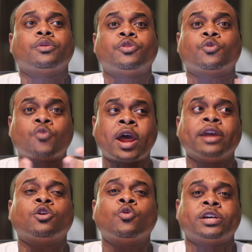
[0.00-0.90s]
the
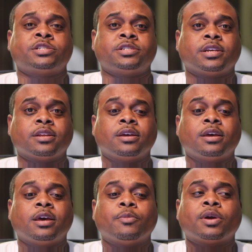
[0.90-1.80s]
right question.
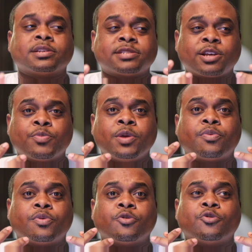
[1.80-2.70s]
Because some
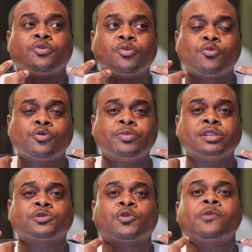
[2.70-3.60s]
people will be
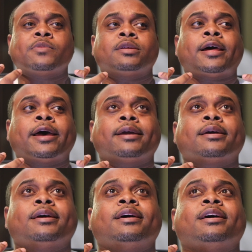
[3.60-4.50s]
screaming
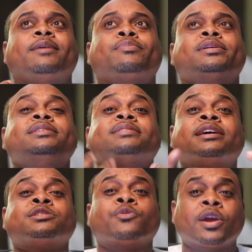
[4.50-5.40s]
like, please
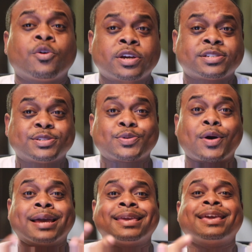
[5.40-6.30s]
ask the right question so
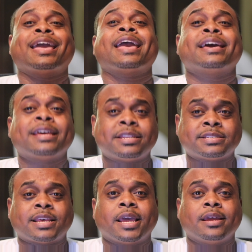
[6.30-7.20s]
I can
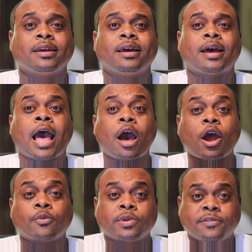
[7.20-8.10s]
say how
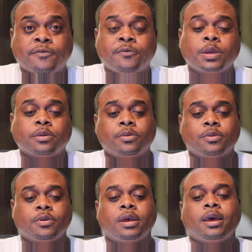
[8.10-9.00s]
I really feel.
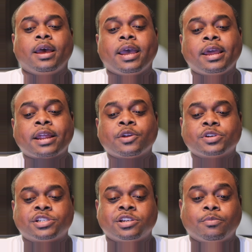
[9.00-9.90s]
And I know
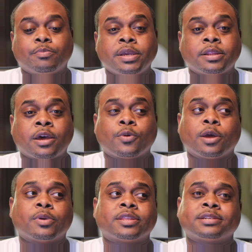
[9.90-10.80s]
it shouldn't be that
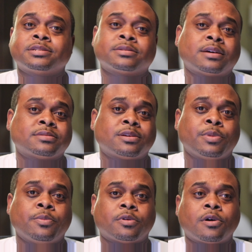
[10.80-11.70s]
way, but that's just how some
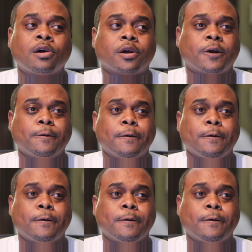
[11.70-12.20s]
people are.